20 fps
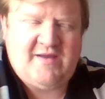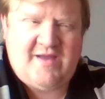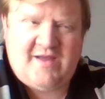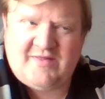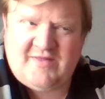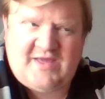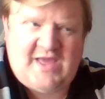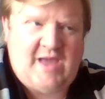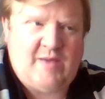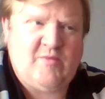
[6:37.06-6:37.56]

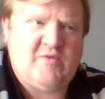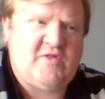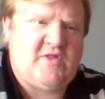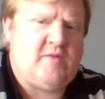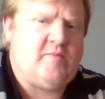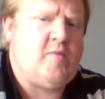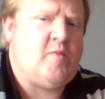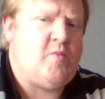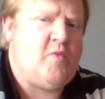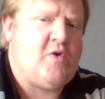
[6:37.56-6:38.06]
game was a
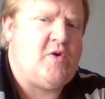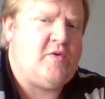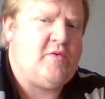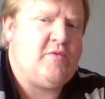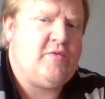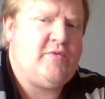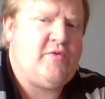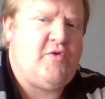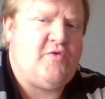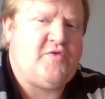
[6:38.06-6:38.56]
little bit more
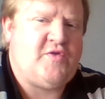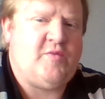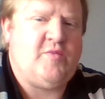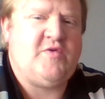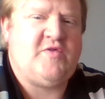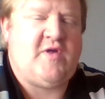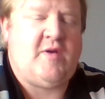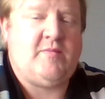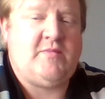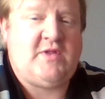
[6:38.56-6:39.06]
closely
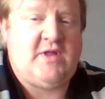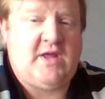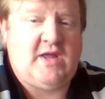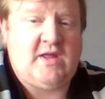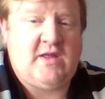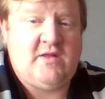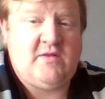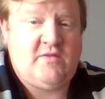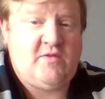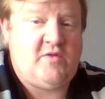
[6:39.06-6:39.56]

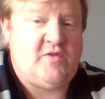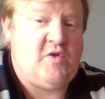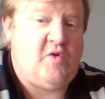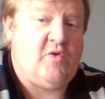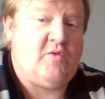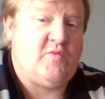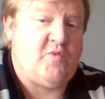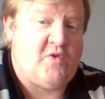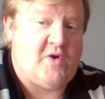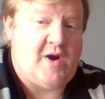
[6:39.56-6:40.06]
resembling the
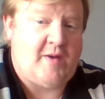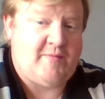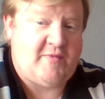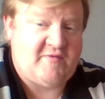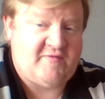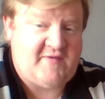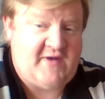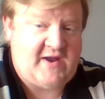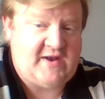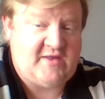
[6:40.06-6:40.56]
old Warhammer
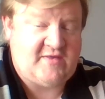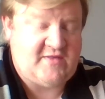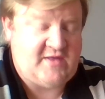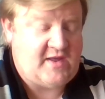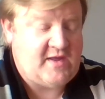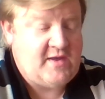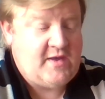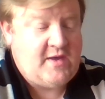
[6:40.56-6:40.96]
Fantasy.